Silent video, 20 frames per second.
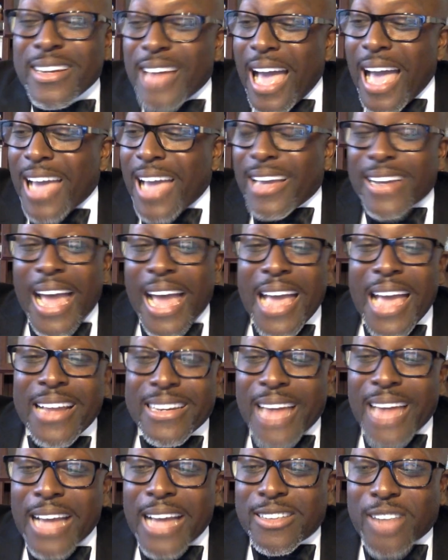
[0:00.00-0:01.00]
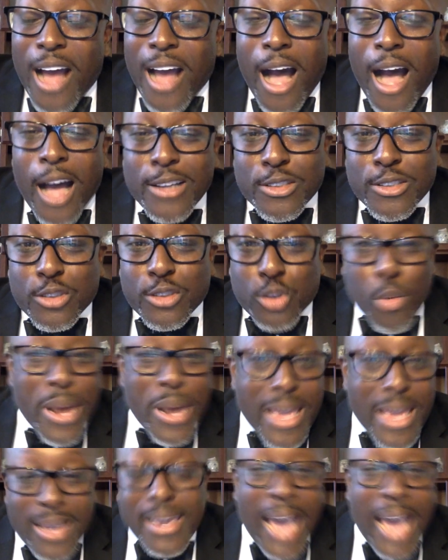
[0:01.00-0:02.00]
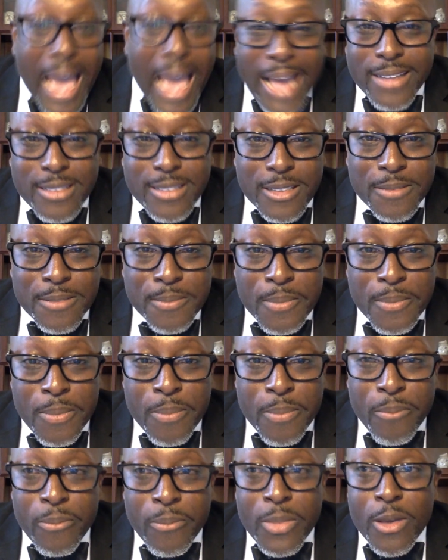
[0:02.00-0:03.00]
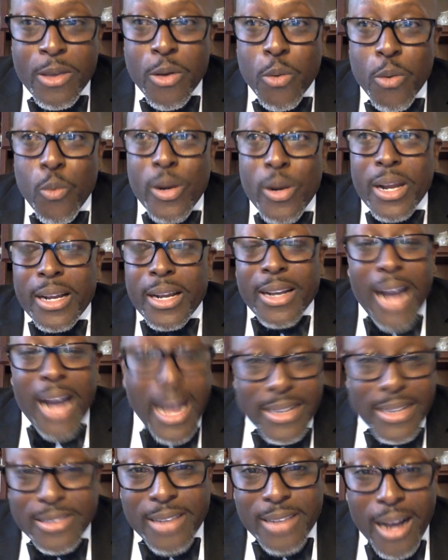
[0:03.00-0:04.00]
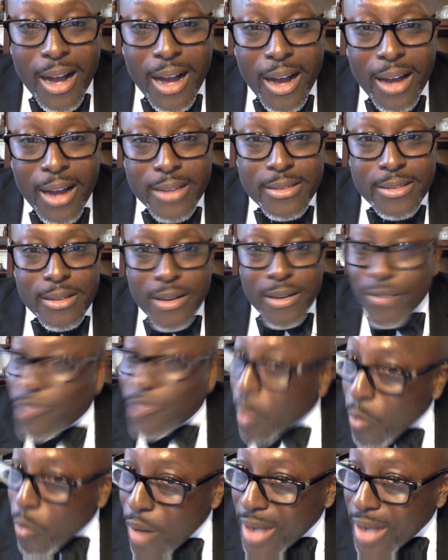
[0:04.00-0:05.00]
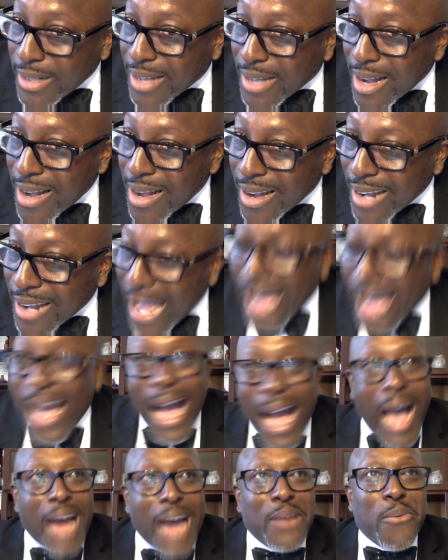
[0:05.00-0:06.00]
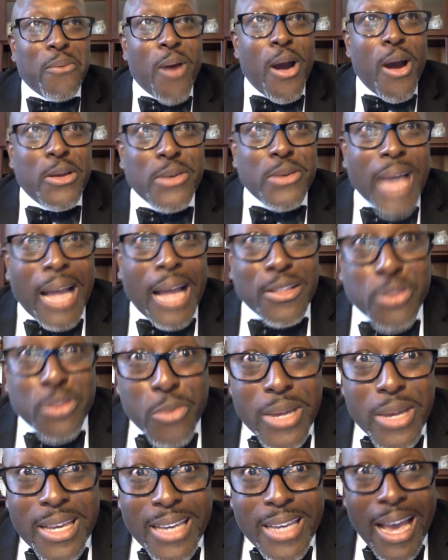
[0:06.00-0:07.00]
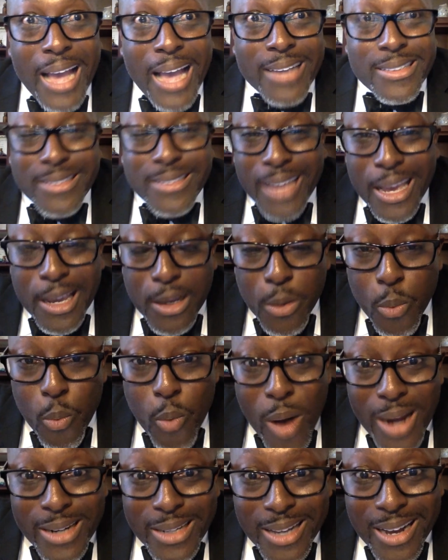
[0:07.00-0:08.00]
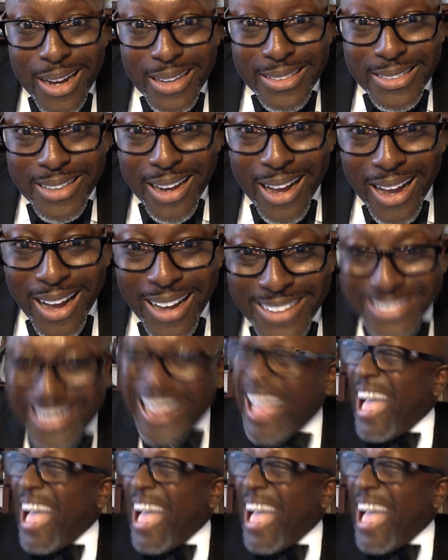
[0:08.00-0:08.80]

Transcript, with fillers: Hey, they they charged three cats with a gun charge for one gun. How, how in the world you got three cats take one gun charge?